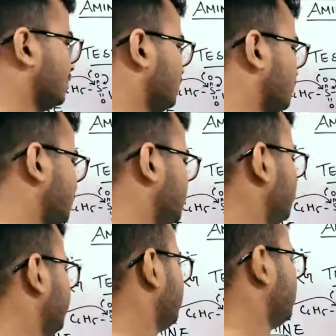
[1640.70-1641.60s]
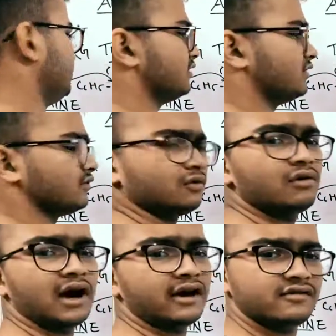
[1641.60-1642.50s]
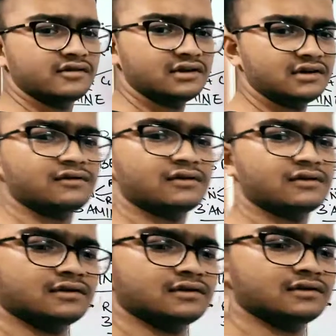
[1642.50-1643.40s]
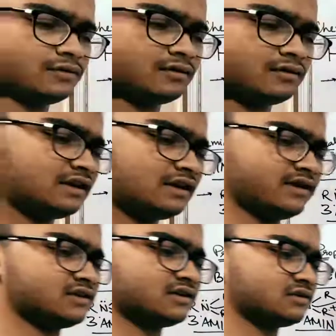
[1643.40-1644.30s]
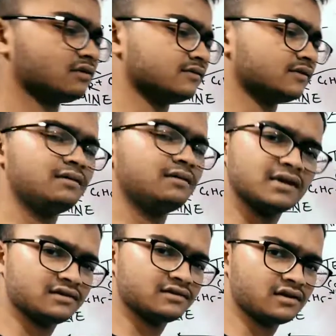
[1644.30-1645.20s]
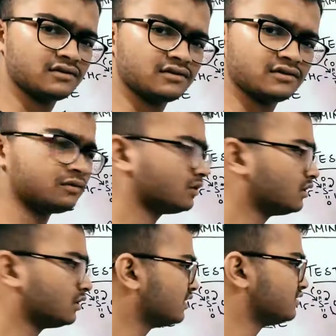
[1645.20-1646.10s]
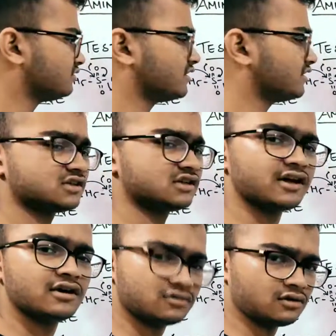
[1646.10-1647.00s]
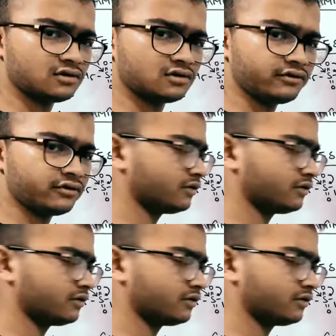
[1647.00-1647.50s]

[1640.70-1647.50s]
Now here if you see, there is no hydrogen for the nullification of the plus charge, so this reaction cannot occur.